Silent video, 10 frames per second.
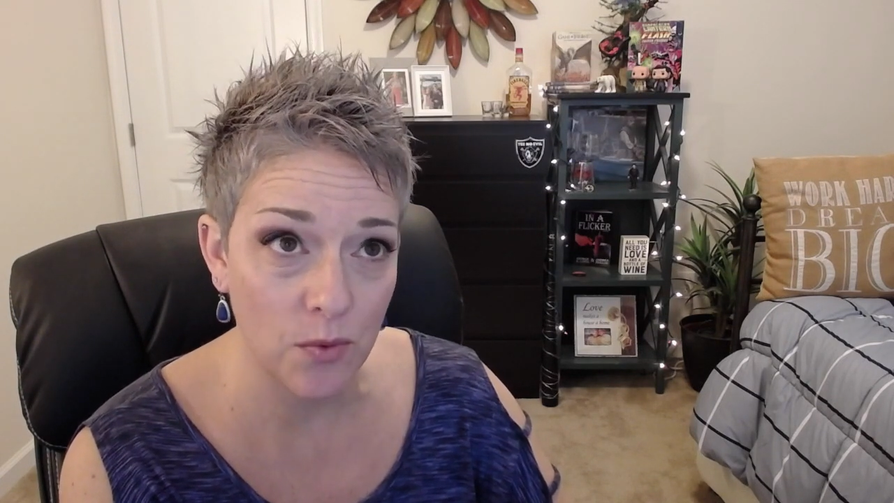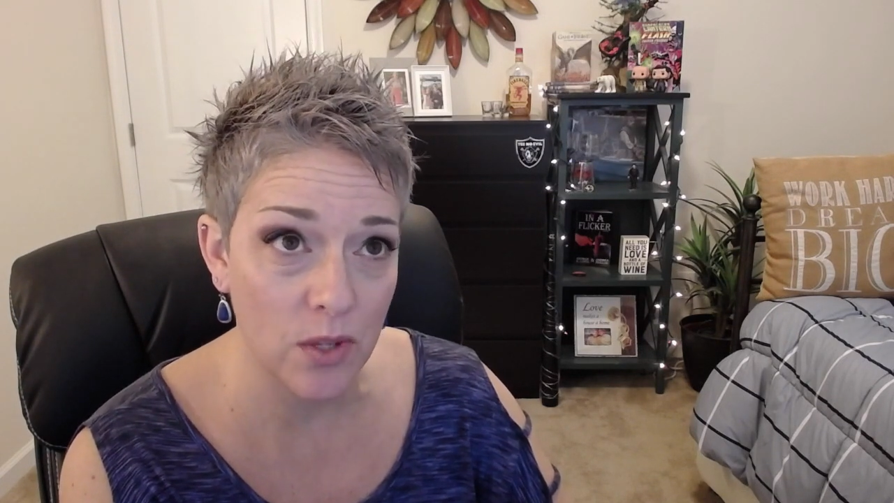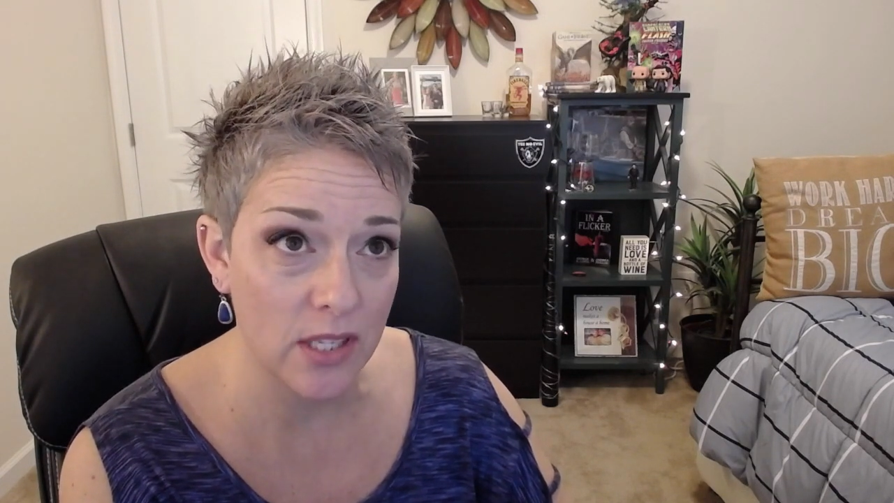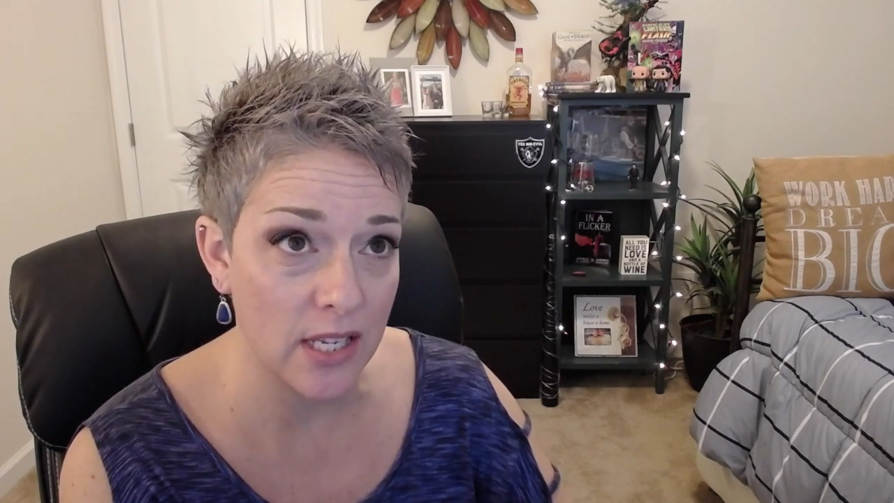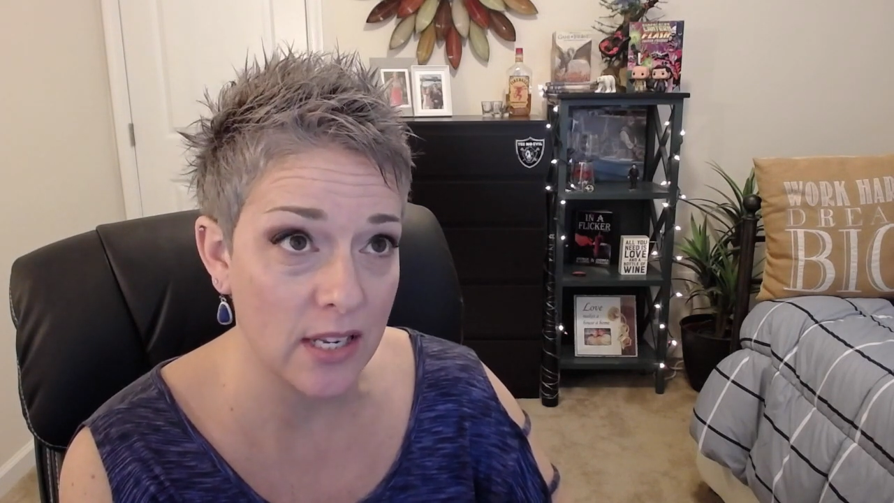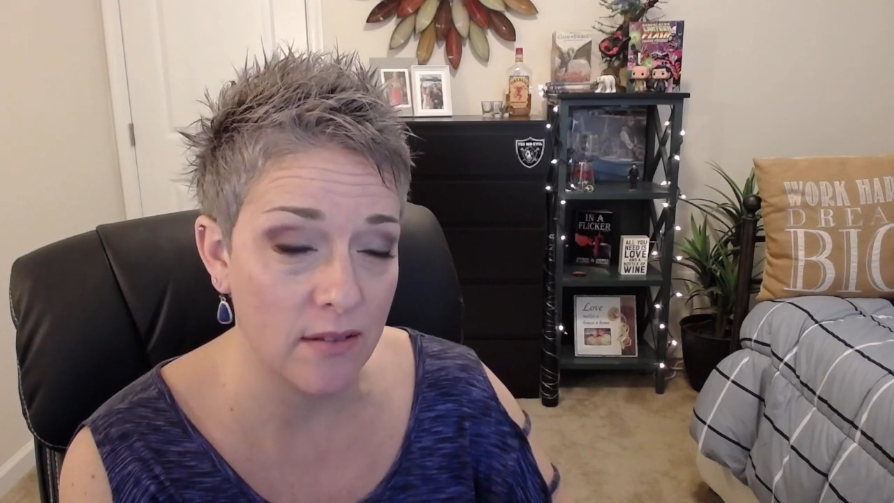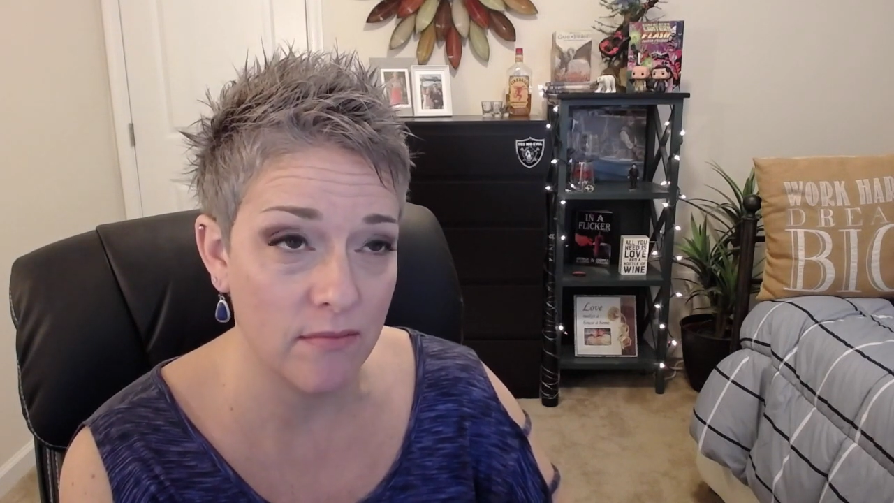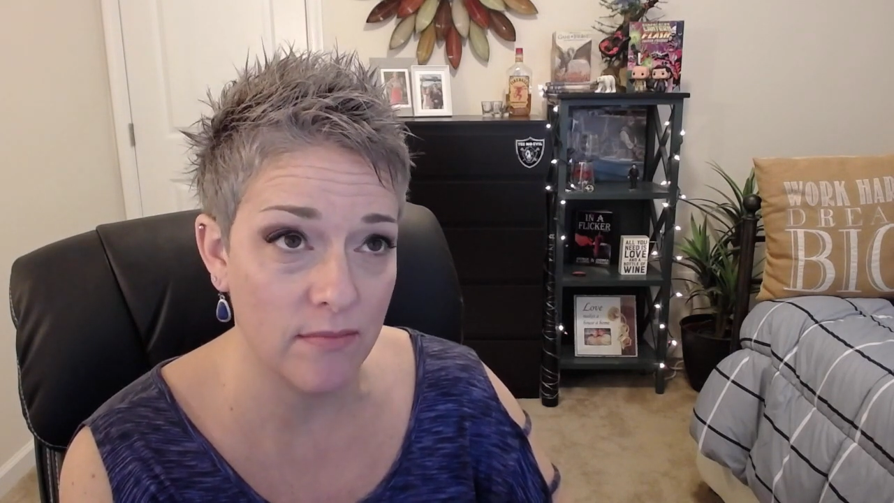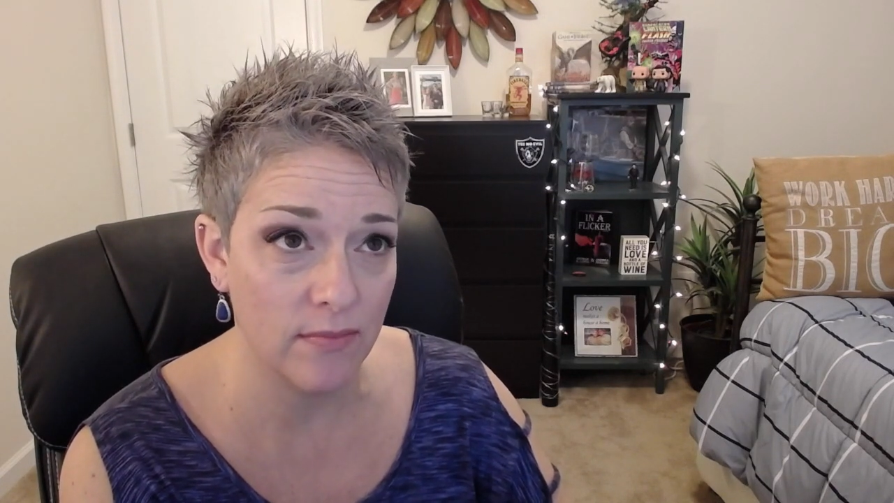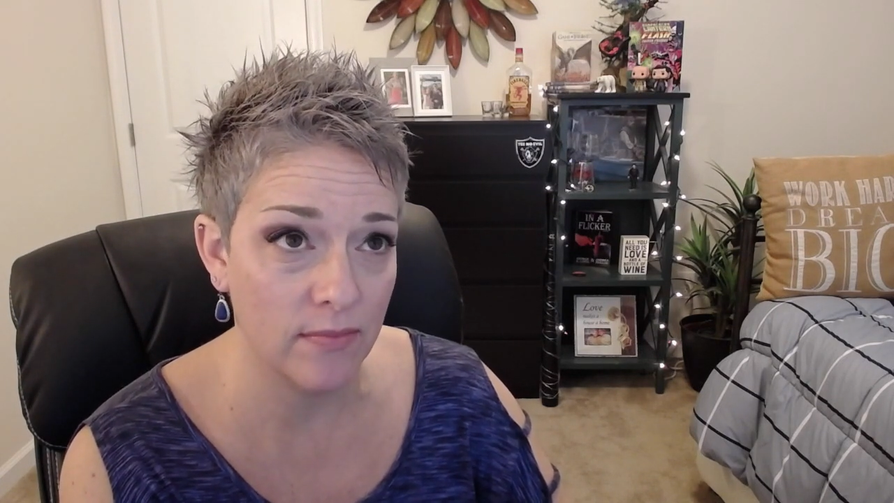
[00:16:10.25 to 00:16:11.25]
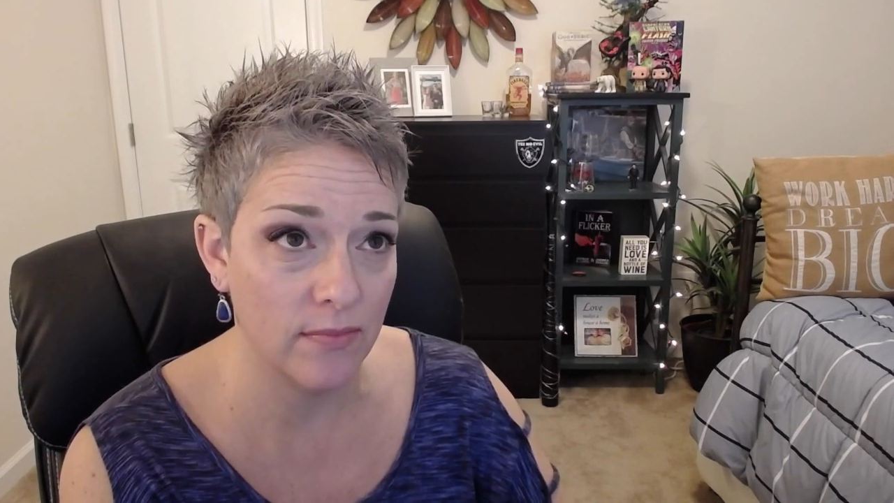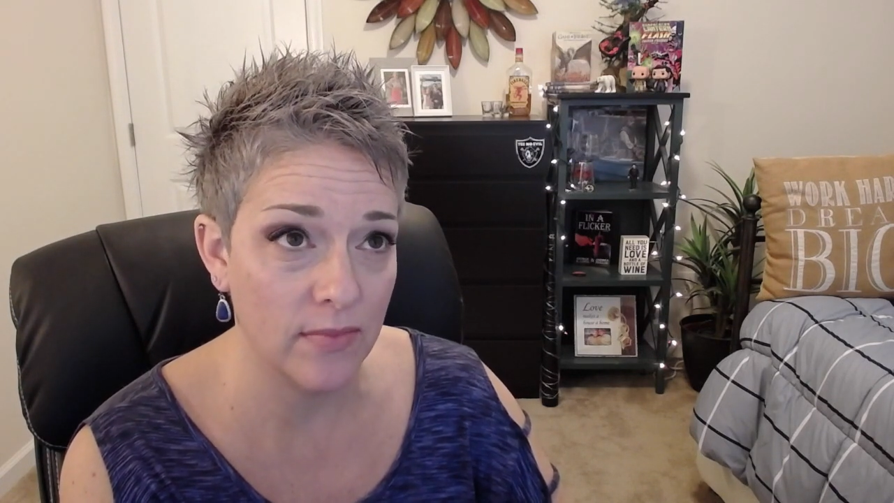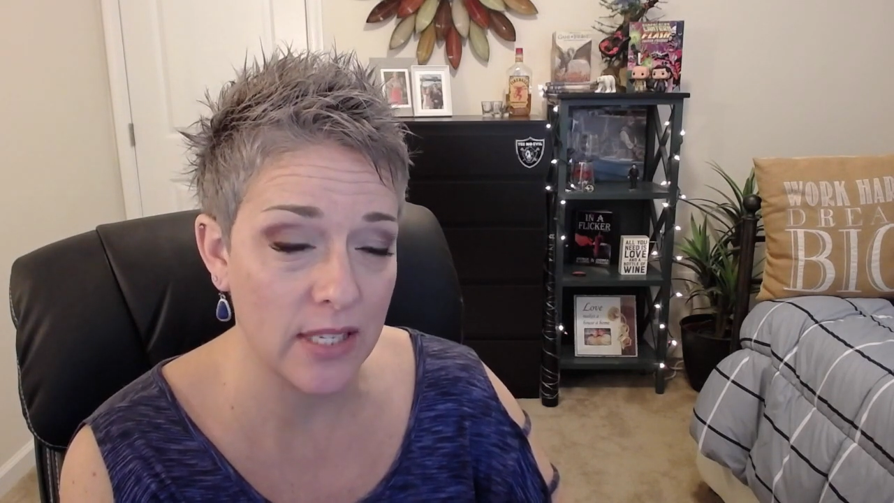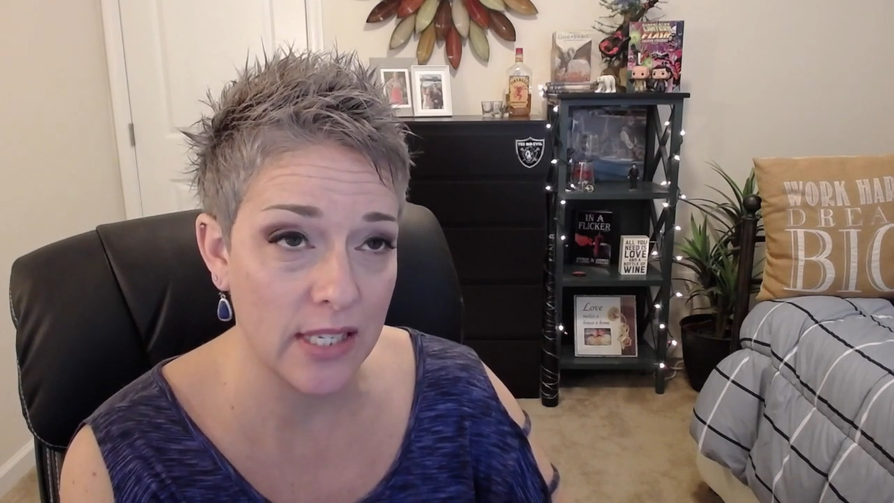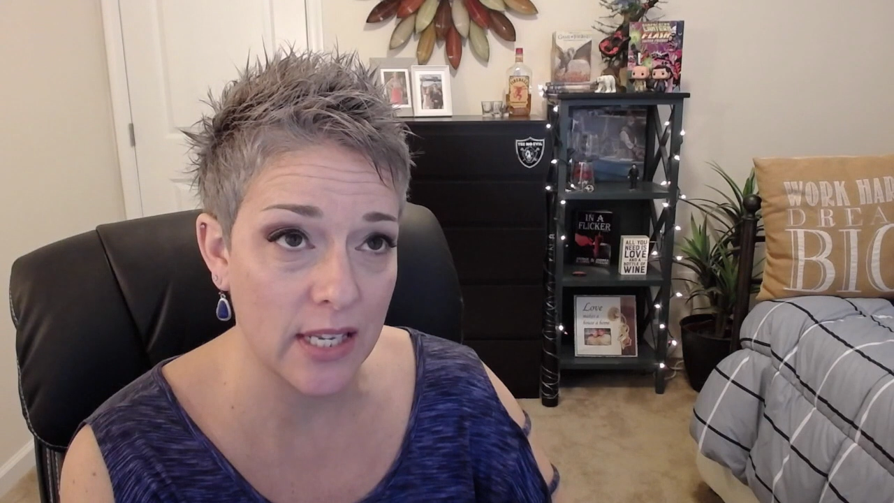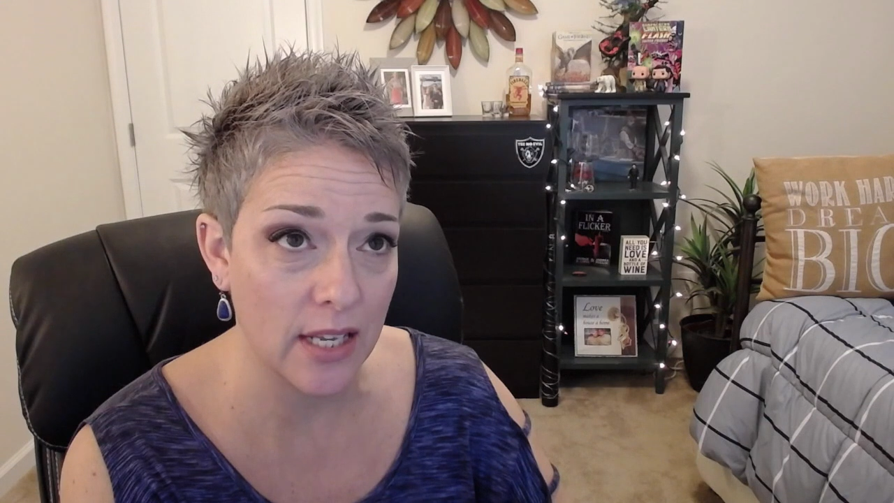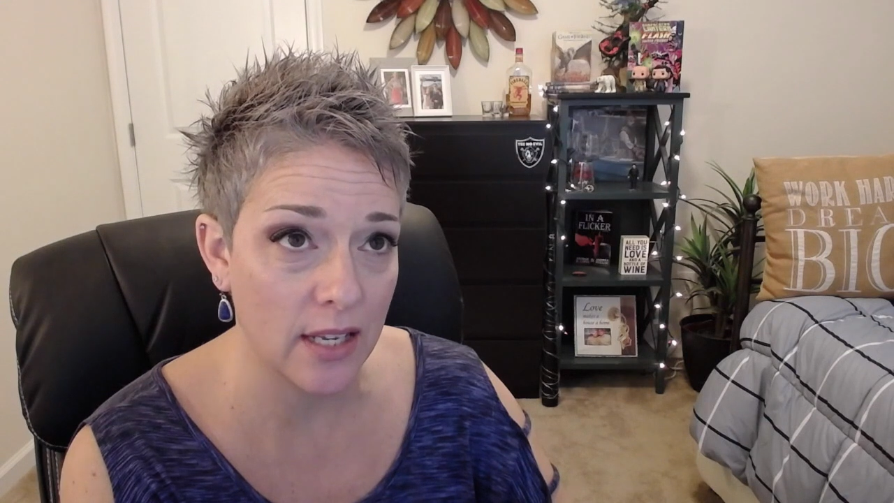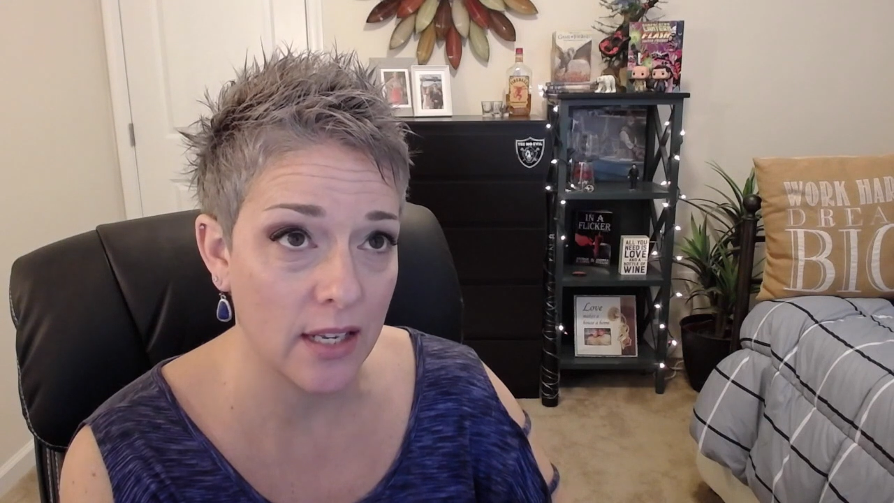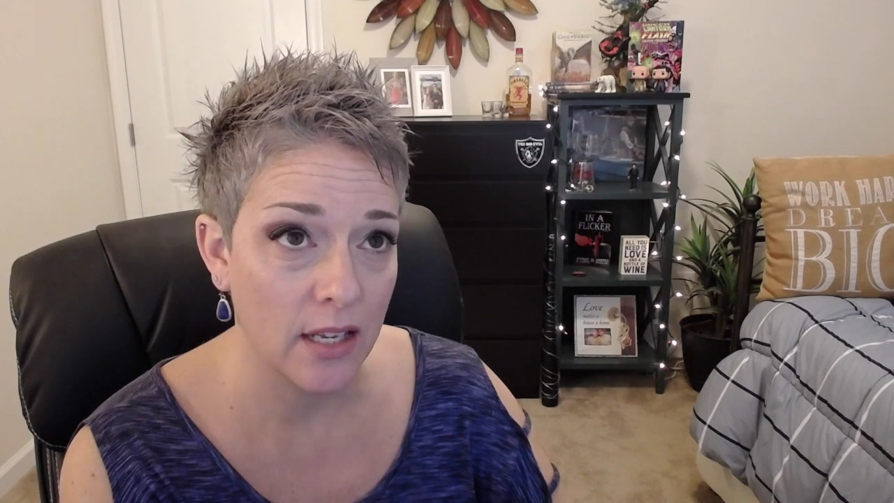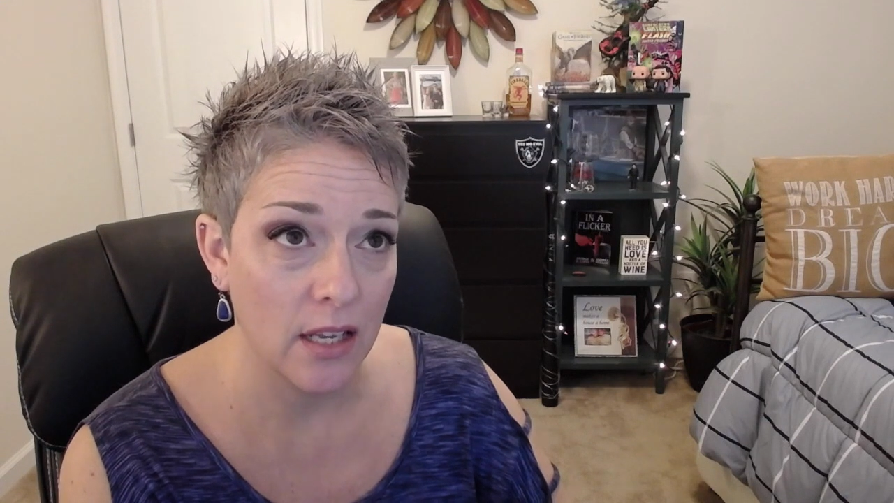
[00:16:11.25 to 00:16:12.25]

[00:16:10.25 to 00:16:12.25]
once he is dead?